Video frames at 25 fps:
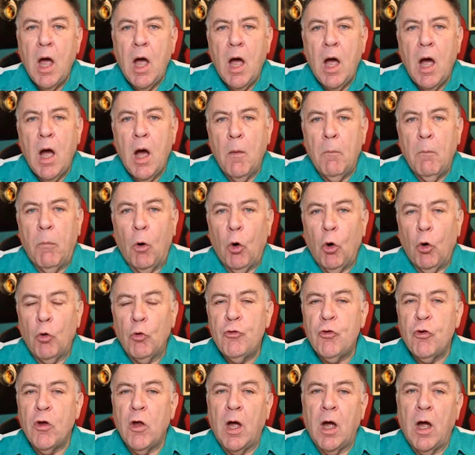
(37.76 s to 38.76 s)

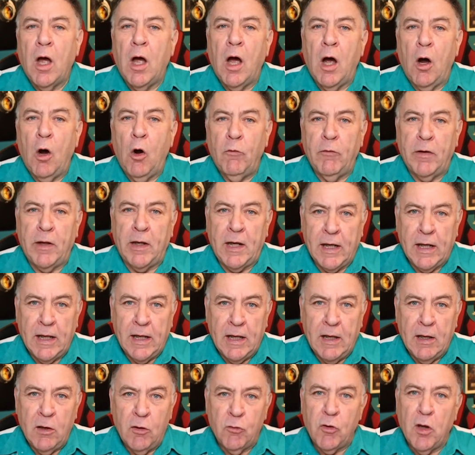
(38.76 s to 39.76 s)
But over the
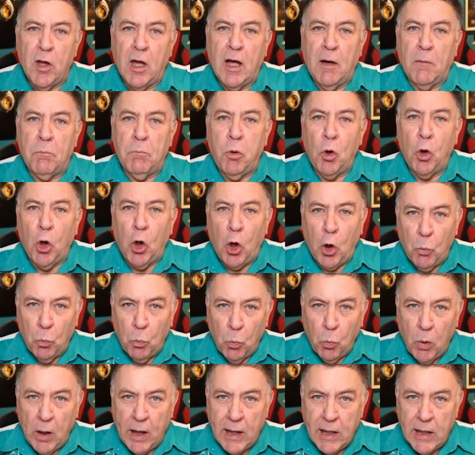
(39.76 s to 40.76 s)
years, I put on
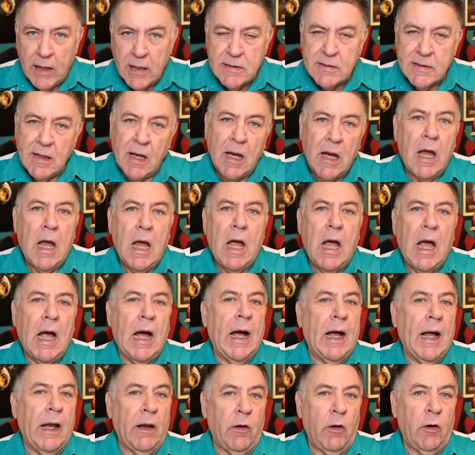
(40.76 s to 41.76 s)
weight,
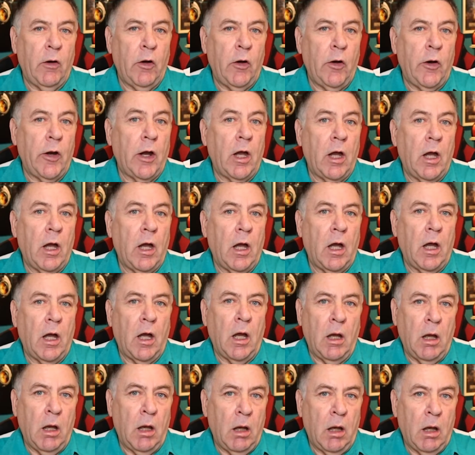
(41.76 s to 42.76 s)
and
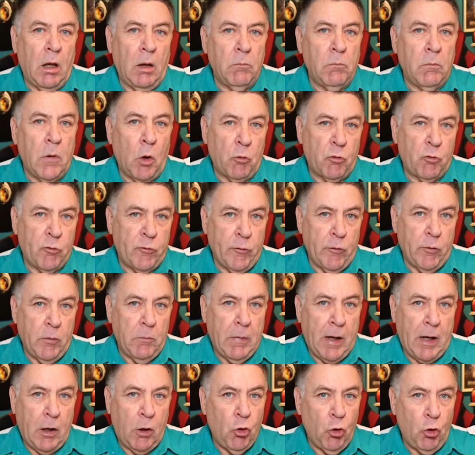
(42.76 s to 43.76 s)
most of them
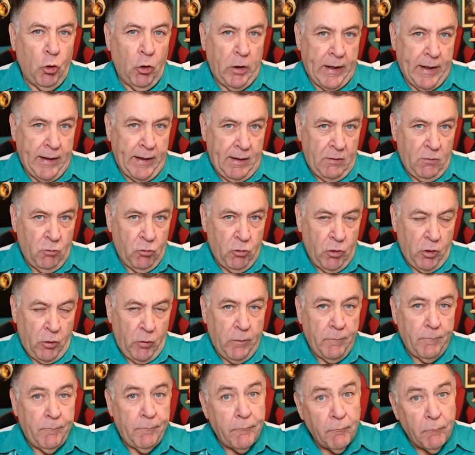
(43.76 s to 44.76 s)
I couldn't get into.
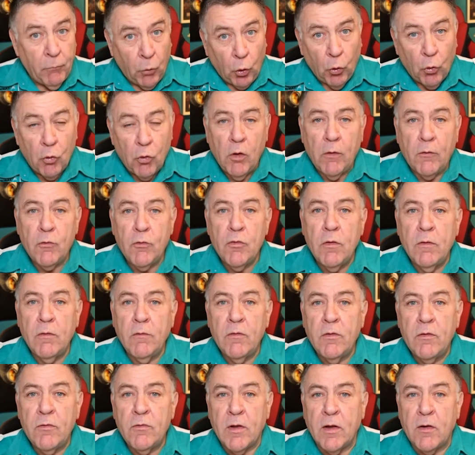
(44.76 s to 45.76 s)
But
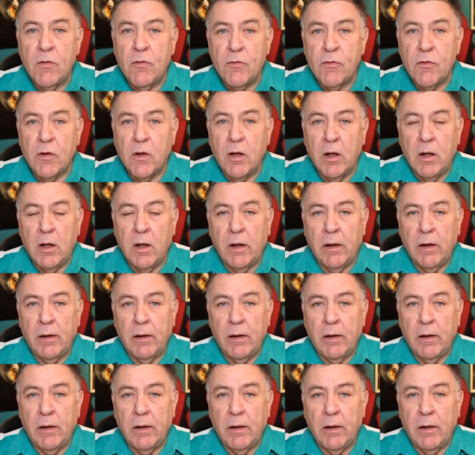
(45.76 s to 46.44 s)
since the